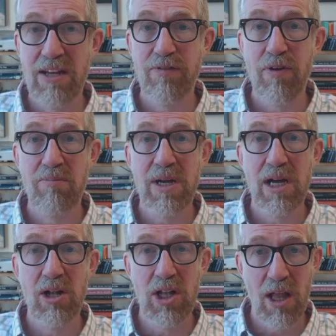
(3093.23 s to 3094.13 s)
but they
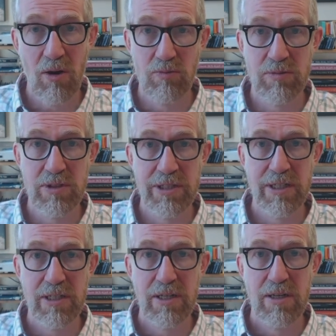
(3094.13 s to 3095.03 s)
are made from
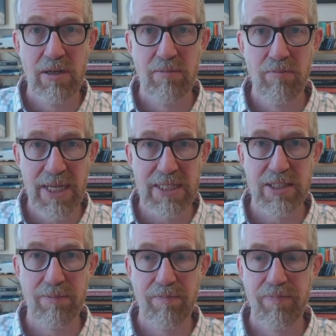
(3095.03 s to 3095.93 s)
cloned
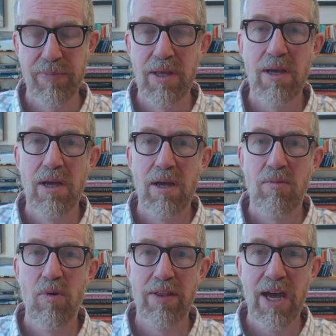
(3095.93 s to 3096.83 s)

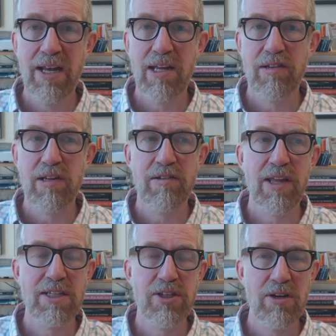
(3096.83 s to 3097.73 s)
meat.
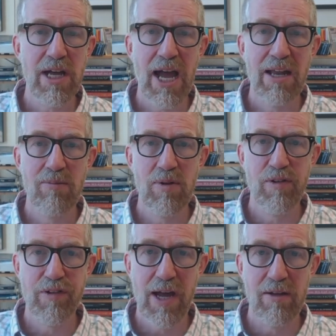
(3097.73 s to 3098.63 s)
What that is, is
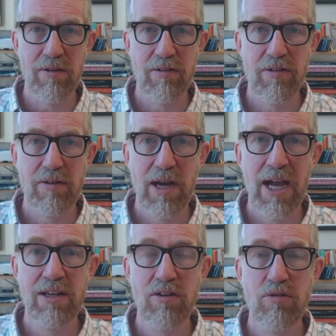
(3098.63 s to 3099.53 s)
they took
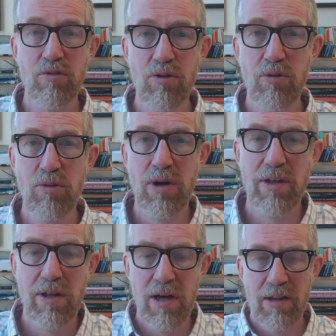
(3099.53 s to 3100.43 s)
animal cells
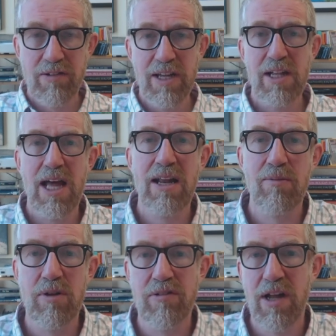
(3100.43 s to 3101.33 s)
and grew
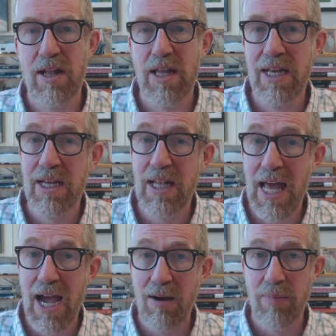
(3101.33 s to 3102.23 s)
a single
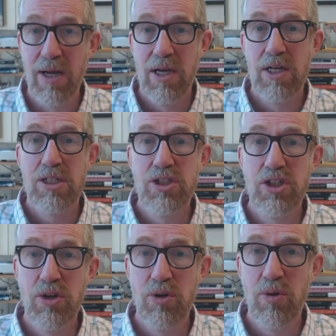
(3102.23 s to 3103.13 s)
animal cell in a
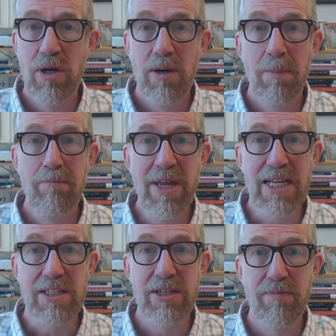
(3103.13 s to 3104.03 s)
lab
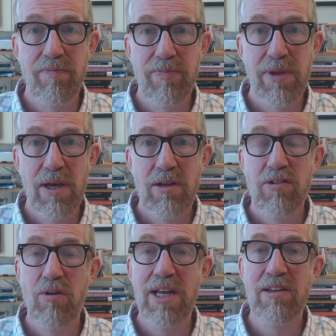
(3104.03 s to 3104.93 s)
to
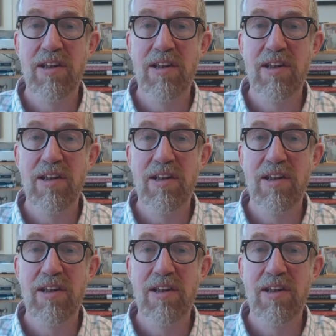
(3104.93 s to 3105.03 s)
meat.